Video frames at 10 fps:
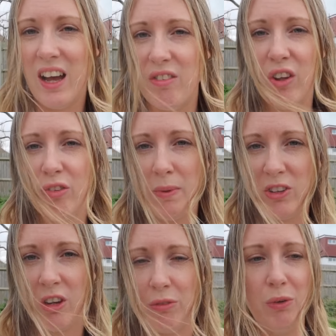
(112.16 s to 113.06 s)
I've lost my
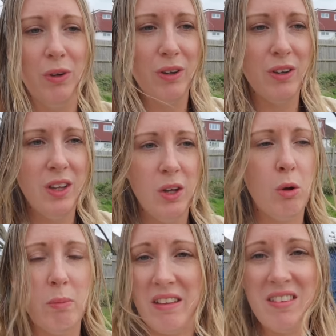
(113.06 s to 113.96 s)
shovel
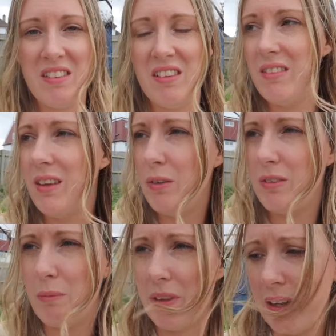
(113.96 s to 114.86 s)
or my scissors or
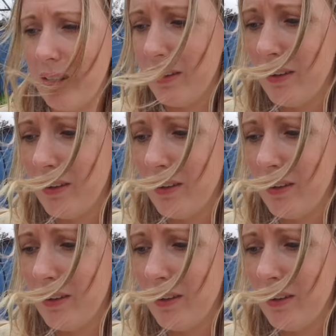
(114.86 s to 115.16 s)
something.